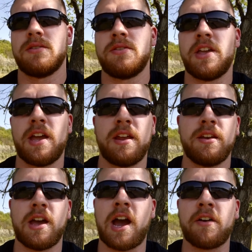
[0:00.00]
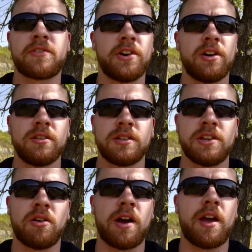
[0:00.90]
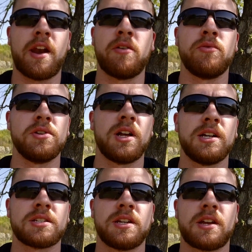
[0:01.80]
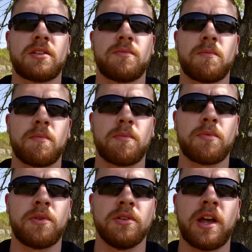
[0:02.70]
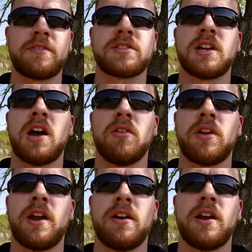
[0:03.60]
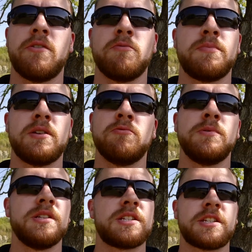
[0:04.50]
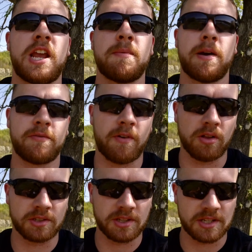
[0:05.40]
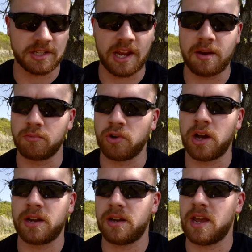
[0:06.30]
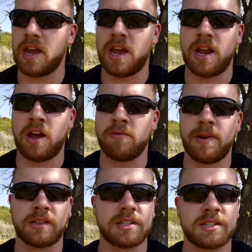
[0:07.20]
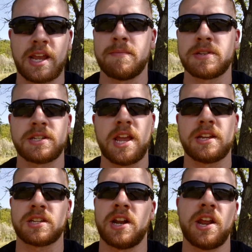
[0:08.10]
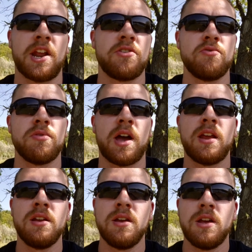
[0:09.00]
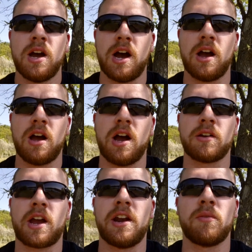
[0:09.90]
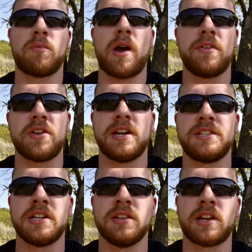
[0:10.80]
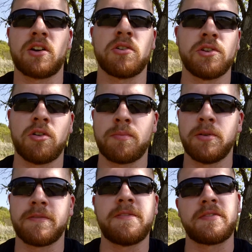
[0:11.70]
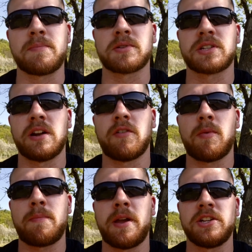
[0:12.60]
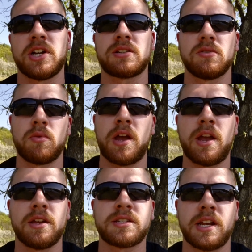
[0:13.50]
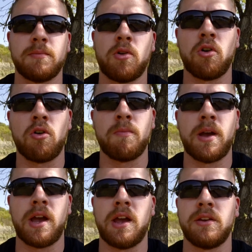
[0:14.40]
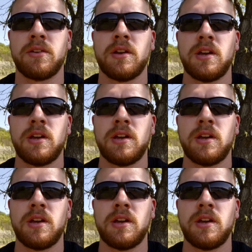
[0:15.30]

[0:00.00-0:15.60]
then after, I realized, like, the lifestyle there, it would be the same. I'd fall into the same rut, and I would make the same mistakes, and I knew that. I kind of had the idea, like, I'll put 50% of all my paychecks away, send them home, and